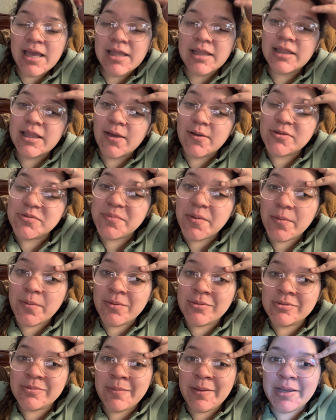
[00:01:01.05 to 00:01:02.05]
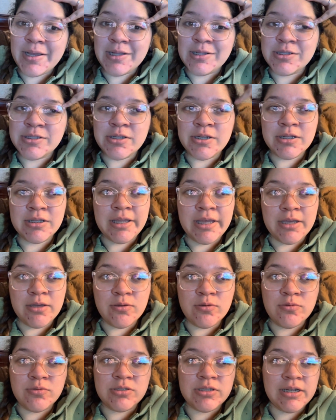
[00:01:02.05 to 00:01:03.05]
that was my mom's main concern, like
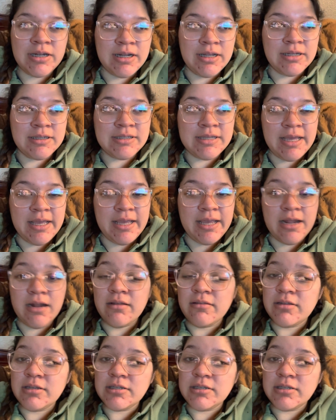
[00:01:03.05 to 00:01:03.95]
who's going to take care of the